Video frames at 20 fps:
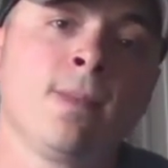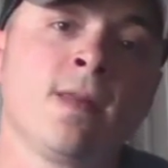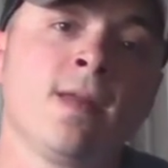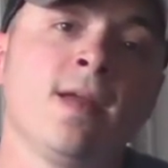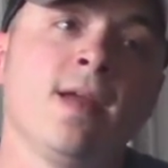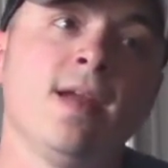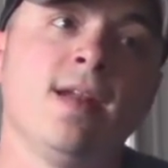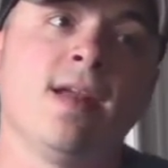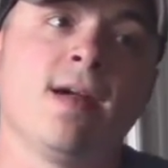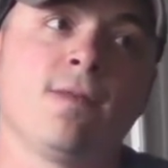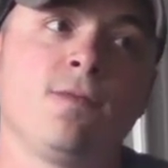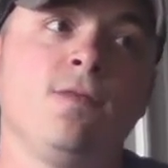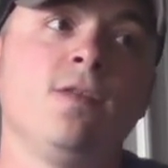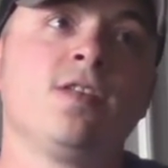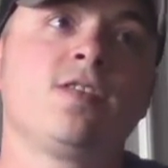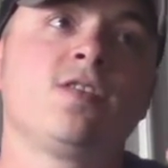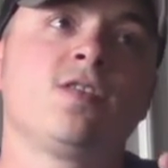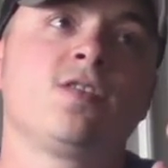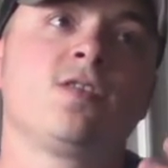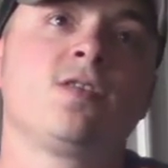in that
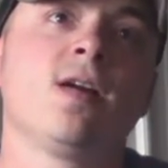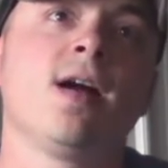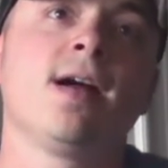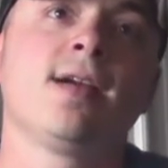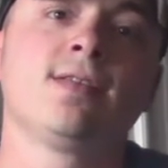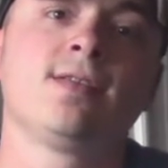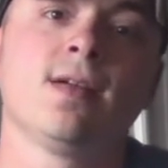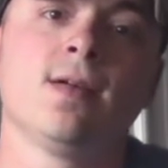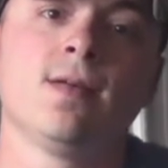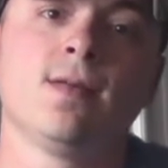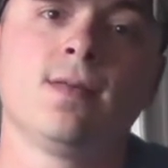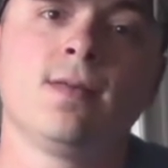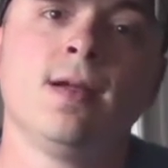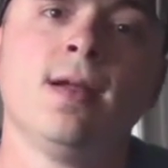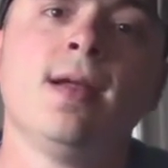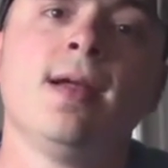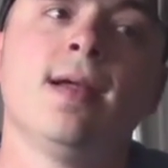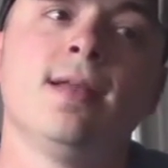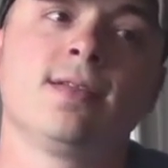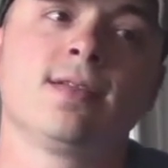fish's strike zone,
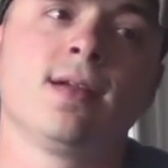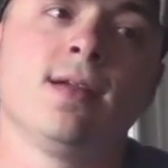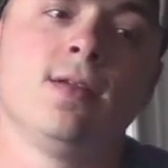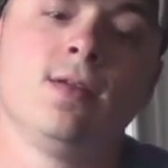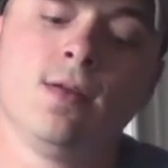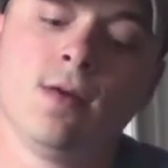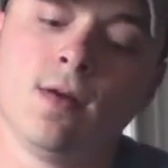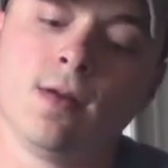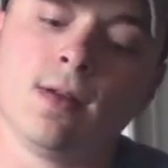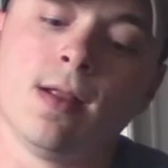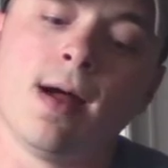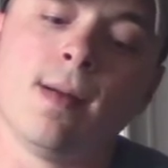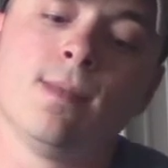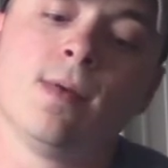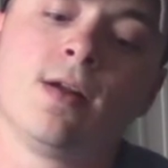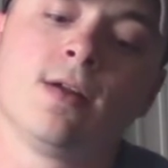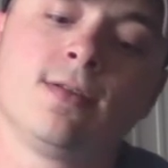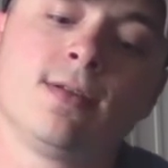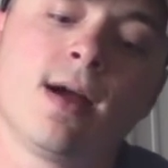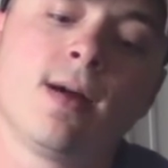and is going to do a lot
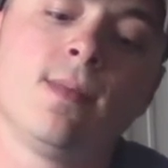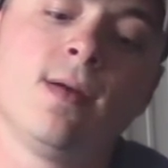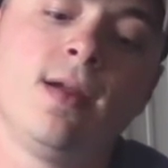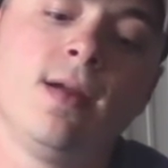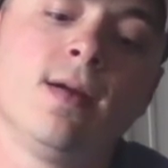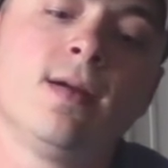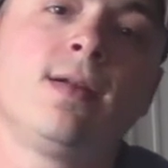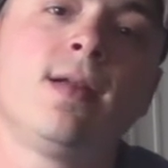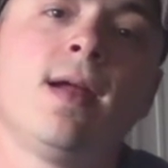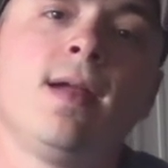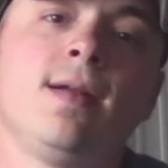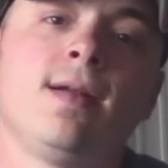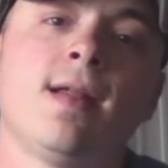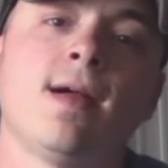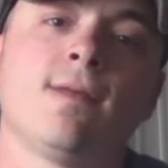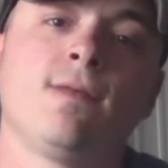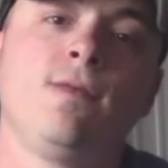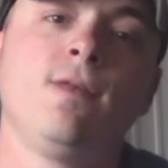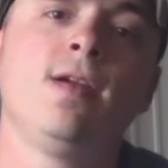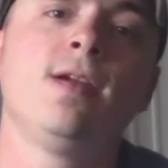better job at irritating
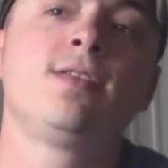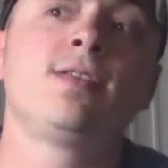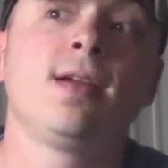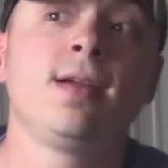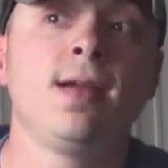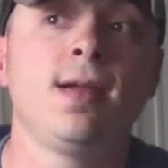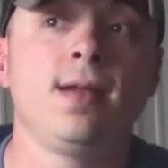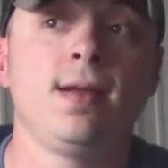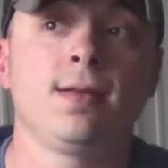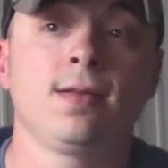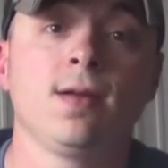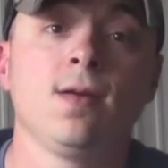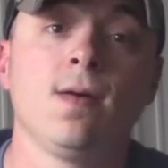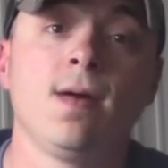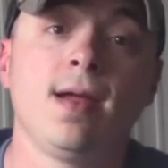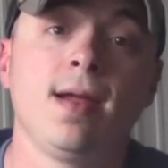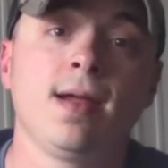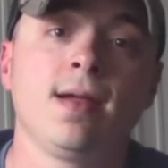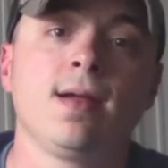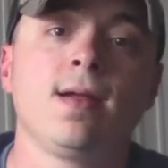that fish and getting it to go
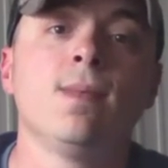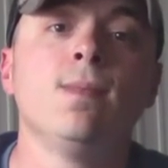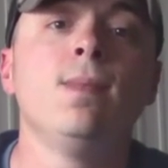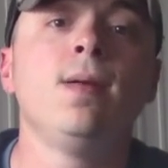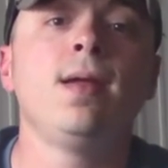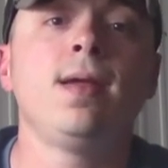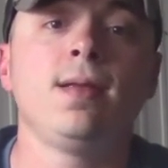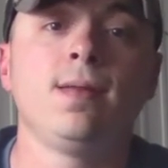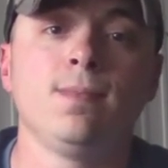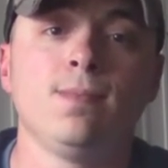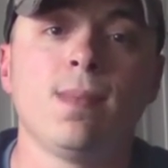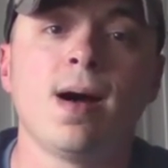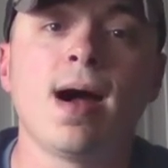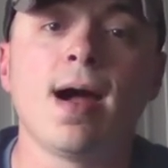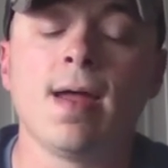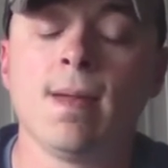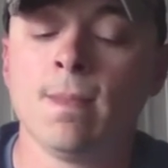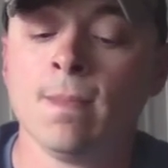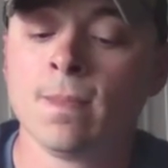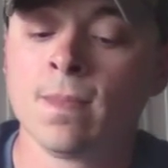ahead and commit and
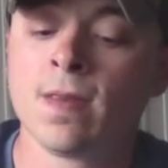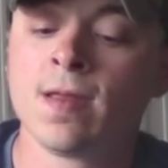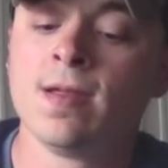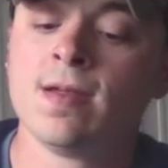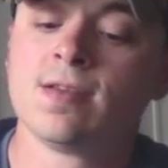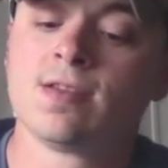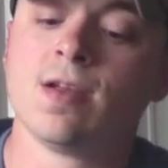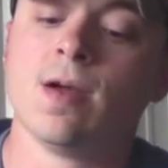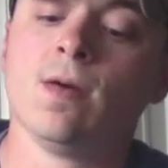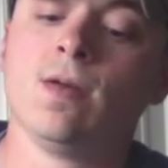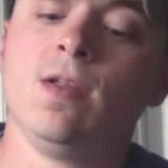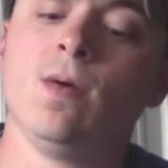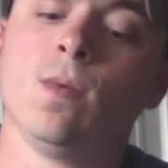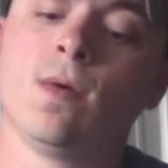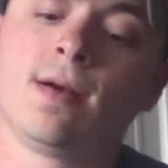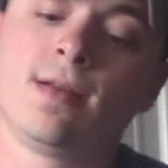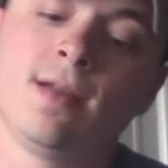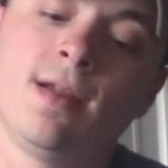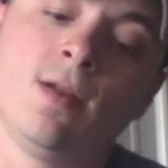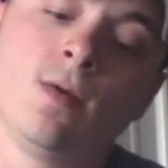bite. So
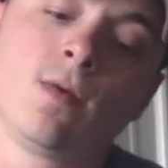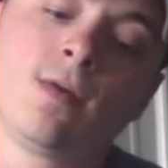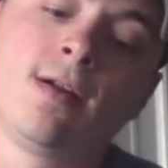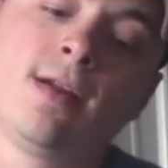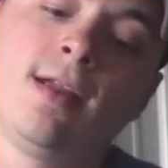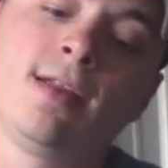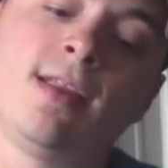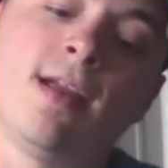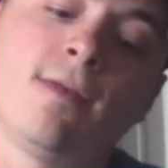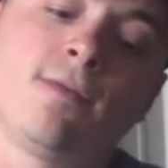in order to get that